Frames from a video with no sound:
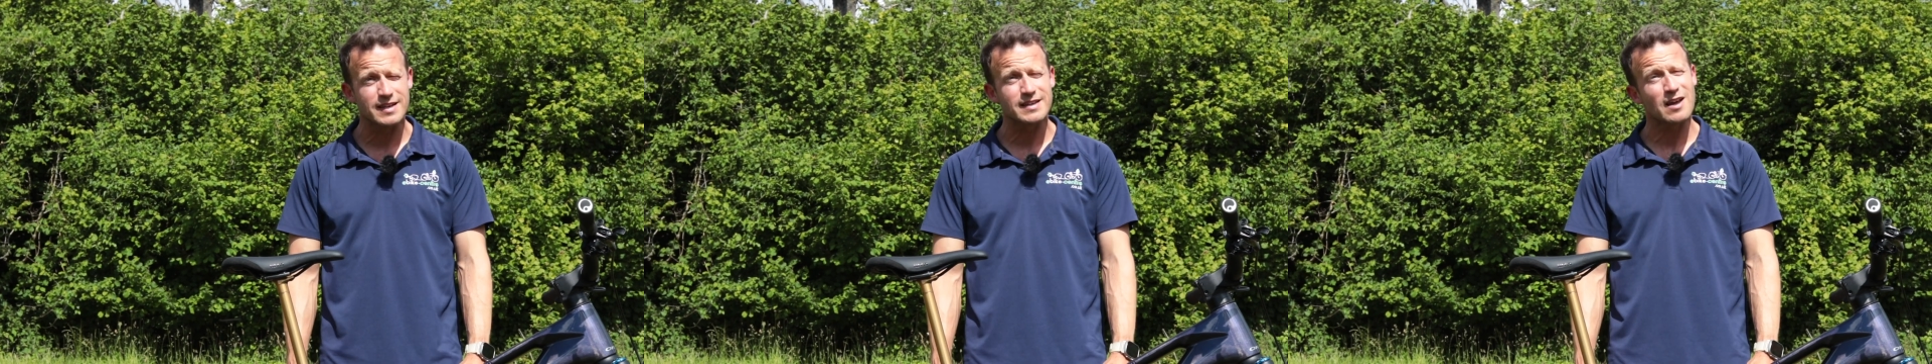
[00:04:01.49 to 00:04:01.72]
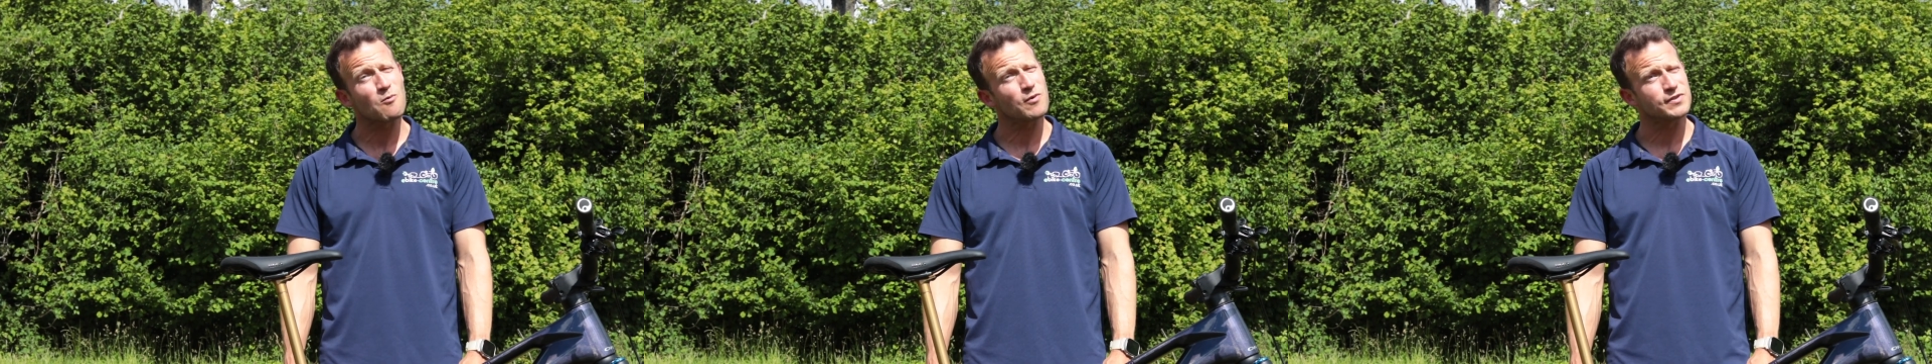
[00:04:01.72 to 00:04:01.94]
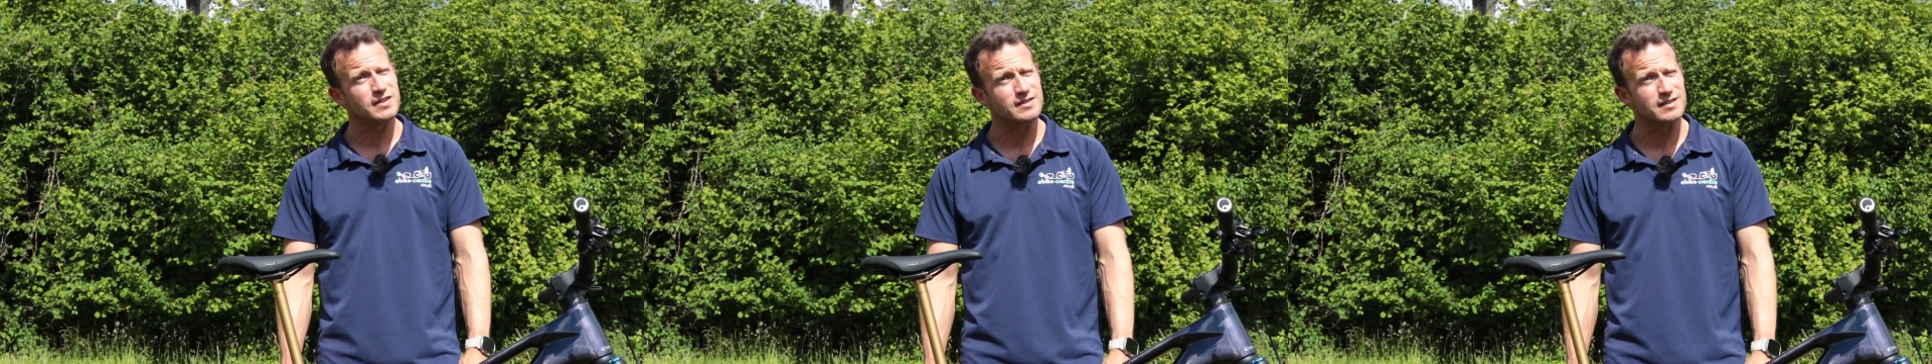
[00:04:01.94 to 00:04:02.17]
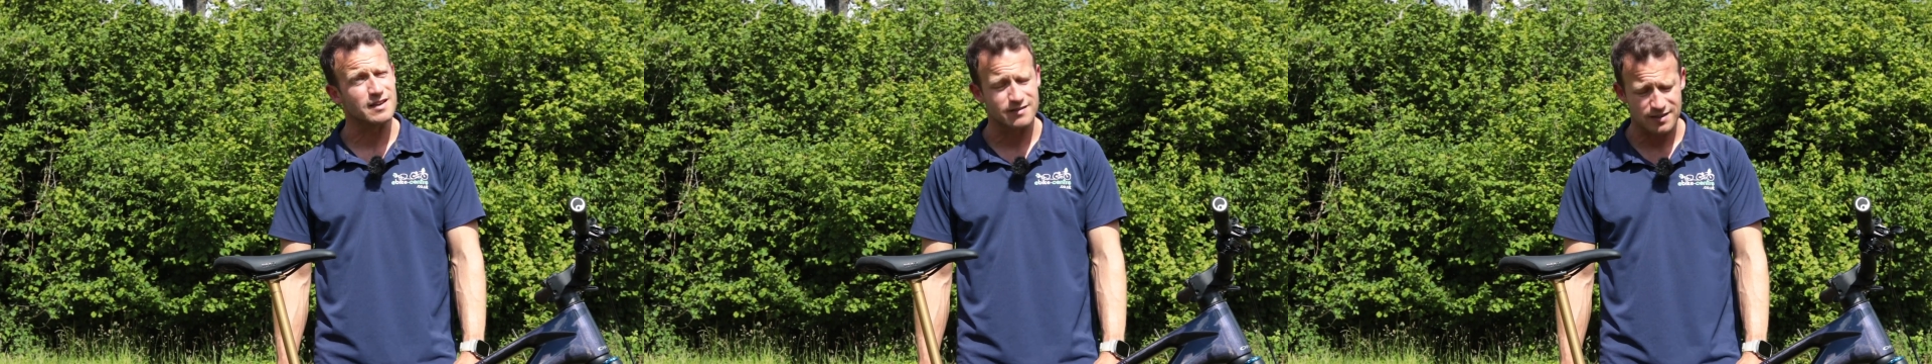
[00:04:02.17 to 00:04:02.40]
that you don't want
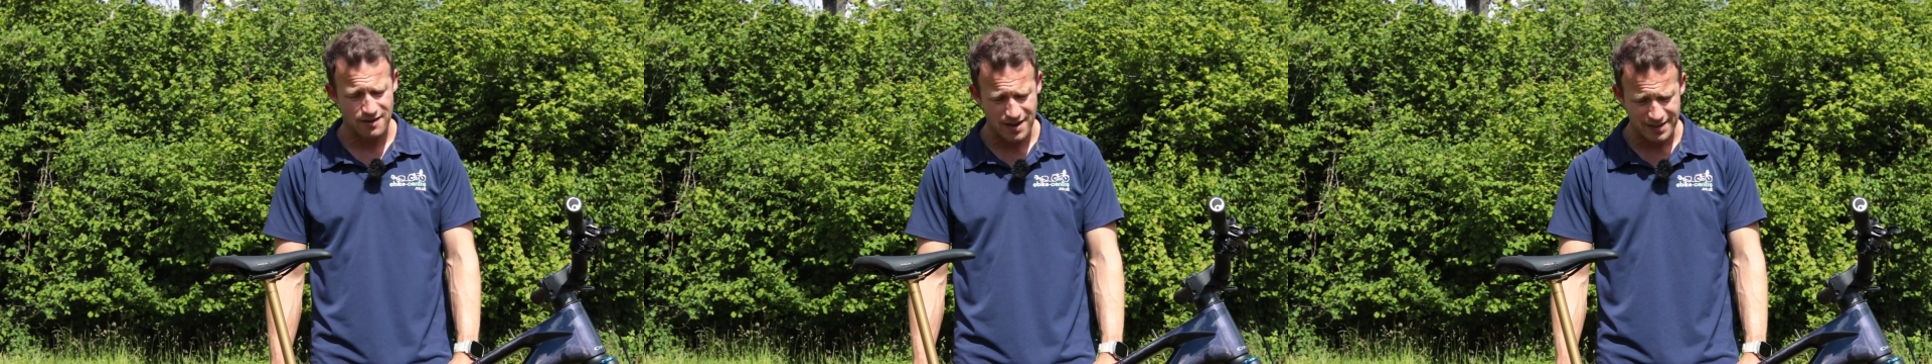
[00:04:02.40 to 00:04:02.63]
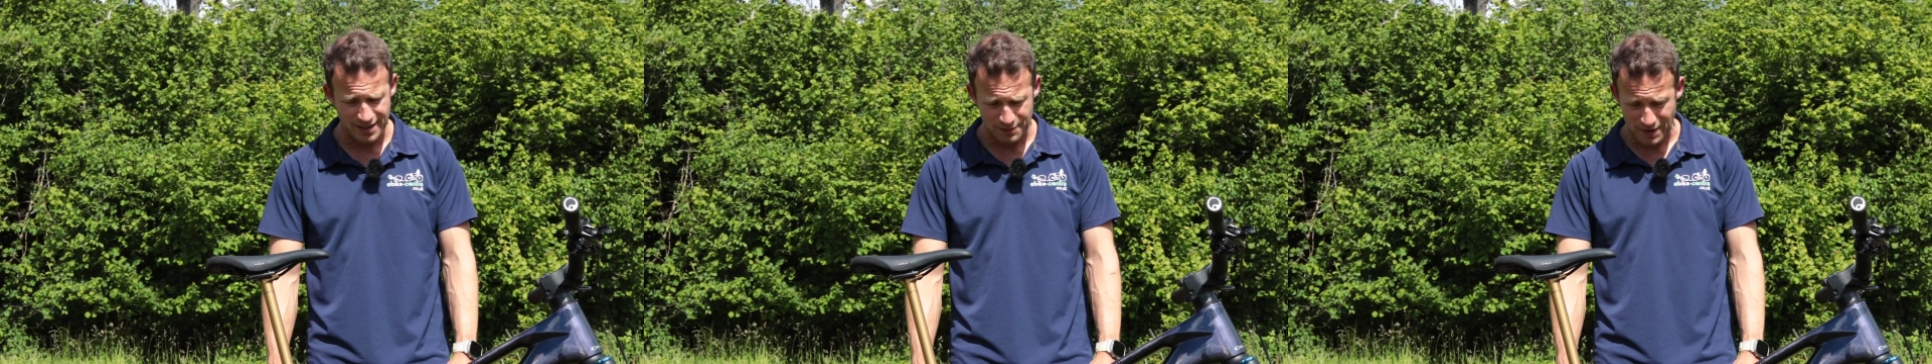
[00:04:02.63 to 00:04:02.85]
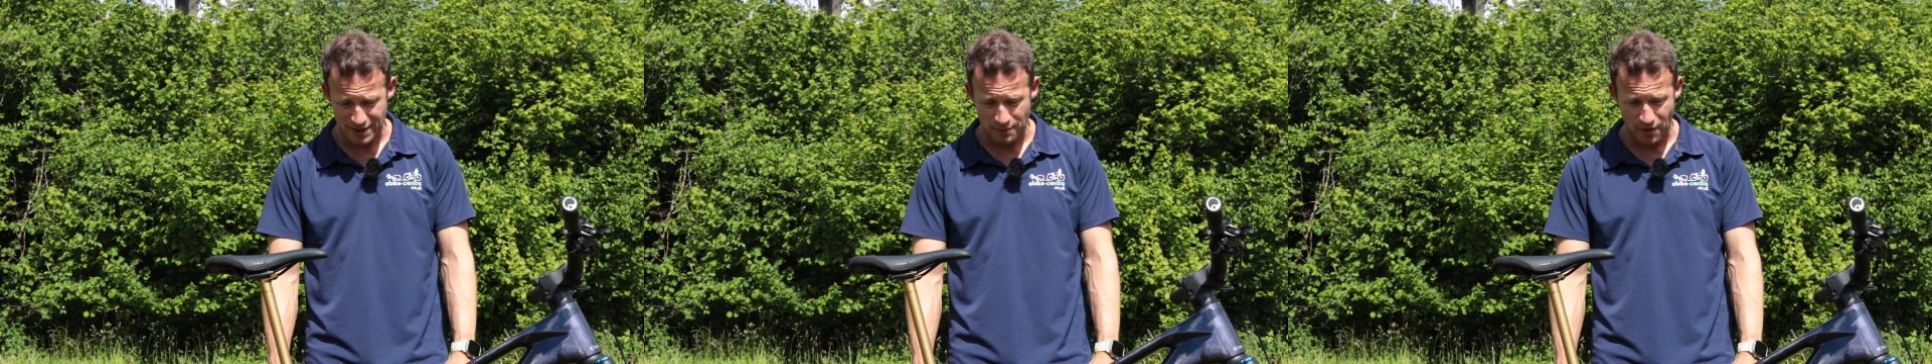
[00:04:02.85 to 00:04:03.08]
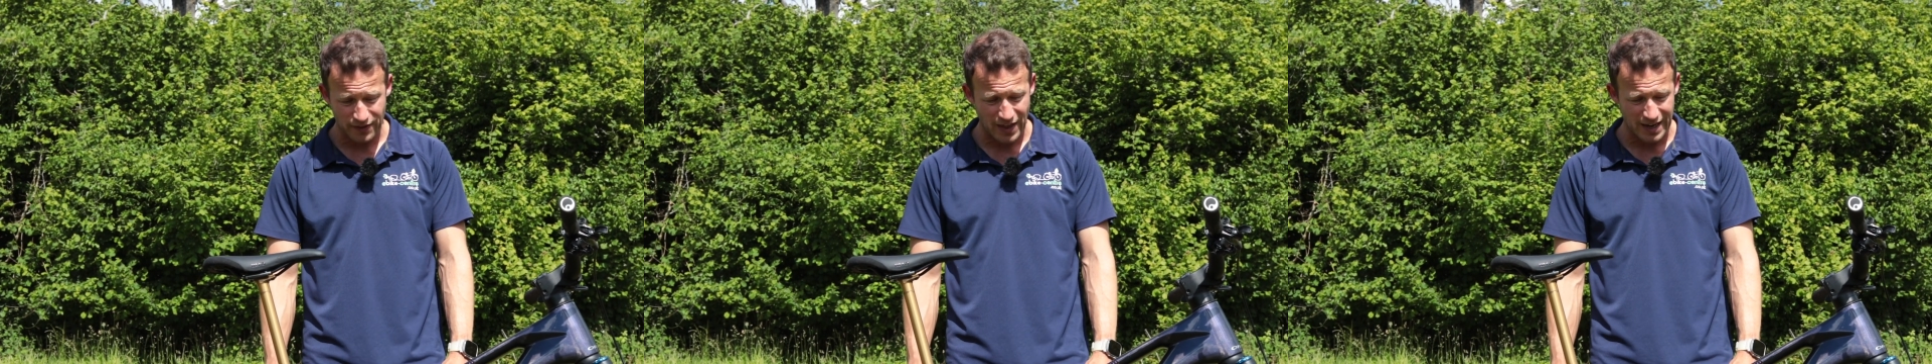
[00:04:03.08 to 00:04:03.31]
it to. So it does make the
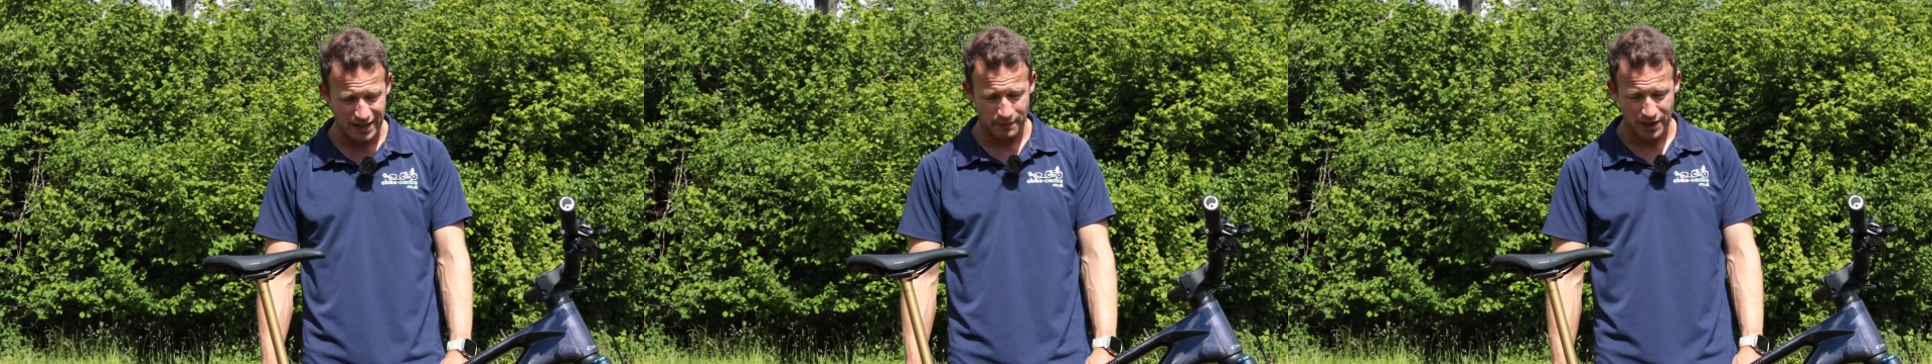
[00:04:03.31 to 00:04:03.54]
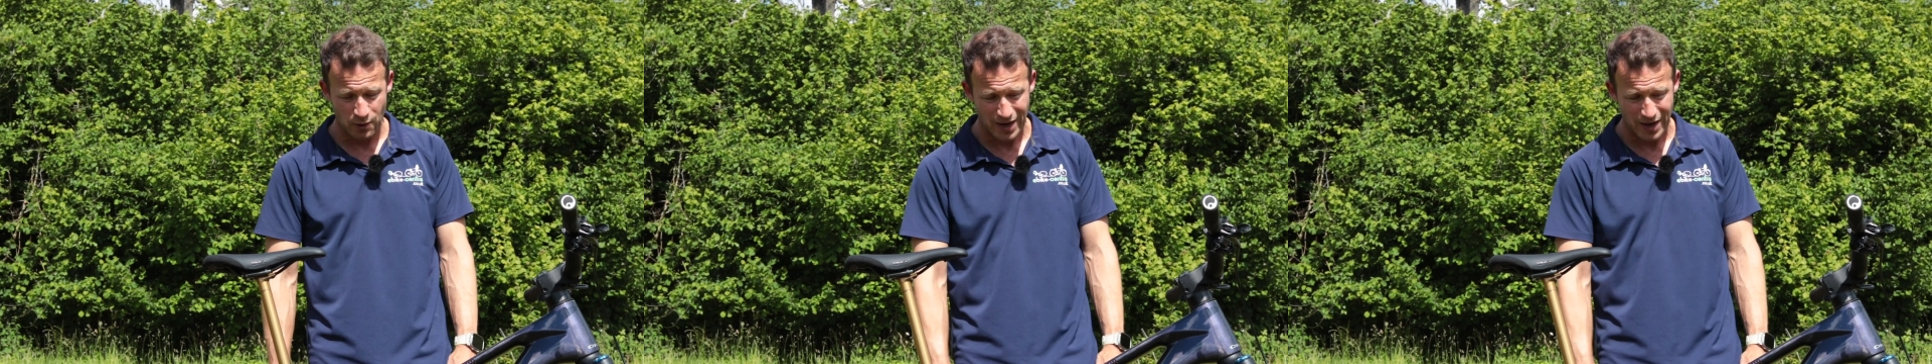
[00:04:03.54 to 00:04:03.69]
bike that little